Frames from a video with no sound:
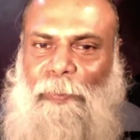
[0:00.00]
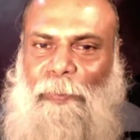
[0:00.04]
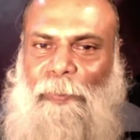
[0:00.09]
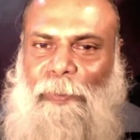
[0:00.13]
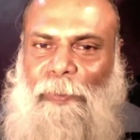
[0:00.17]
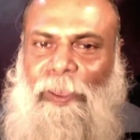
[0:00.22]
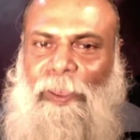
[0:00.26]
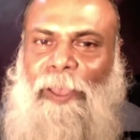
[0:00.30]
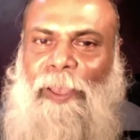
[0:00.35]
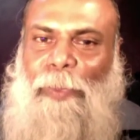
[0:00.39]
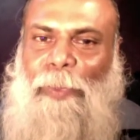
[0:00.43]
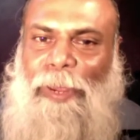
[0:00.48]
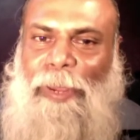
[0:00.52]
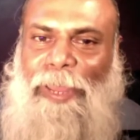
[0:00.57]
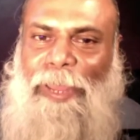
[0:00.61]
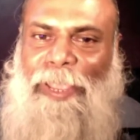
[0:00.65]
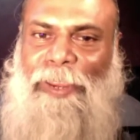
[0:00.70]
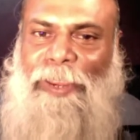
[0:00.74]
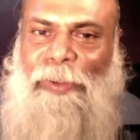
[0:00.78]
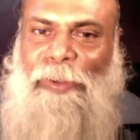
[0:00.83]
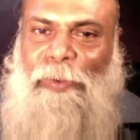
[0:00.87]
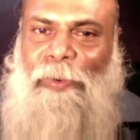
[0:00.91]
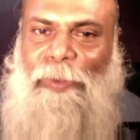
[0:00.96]
are
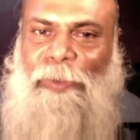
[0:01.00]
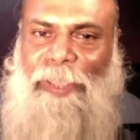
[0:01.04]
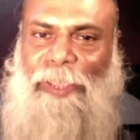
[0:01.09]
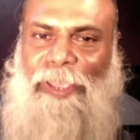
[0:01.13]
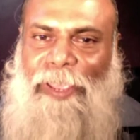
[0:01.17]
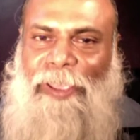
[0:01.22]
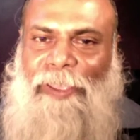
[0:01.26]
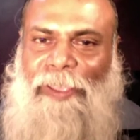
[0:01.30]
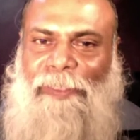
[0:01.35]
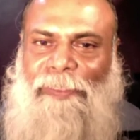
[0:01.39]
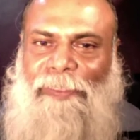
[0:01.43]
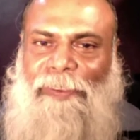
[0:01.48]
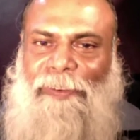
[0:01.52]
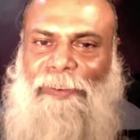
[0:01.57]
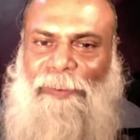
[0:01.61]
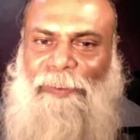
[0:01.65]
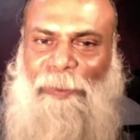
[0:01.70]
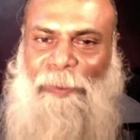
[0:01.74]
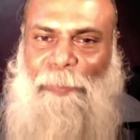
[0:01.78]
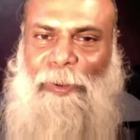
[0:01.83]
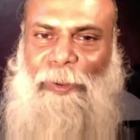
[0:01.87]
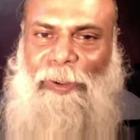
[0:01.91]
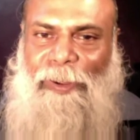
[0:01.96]
willing to take the
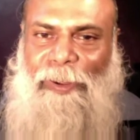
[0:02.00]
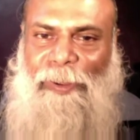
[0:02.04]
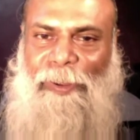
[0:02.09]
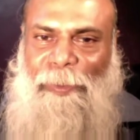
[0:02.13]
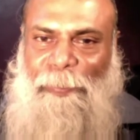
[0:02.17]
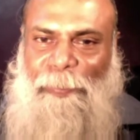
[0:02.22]
trouble